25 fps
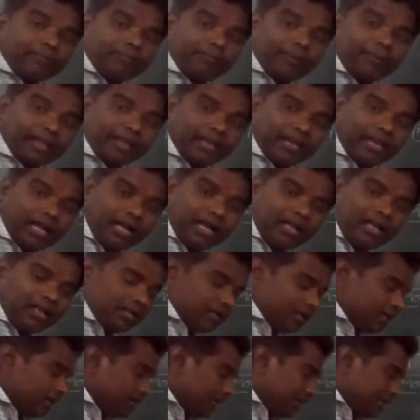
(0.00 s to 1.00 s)

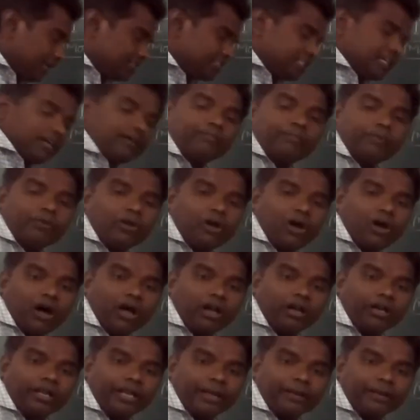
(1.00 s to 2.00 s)
phyla. Example,
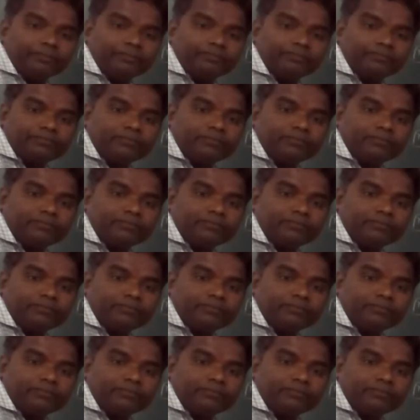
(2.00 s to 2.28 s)
algae.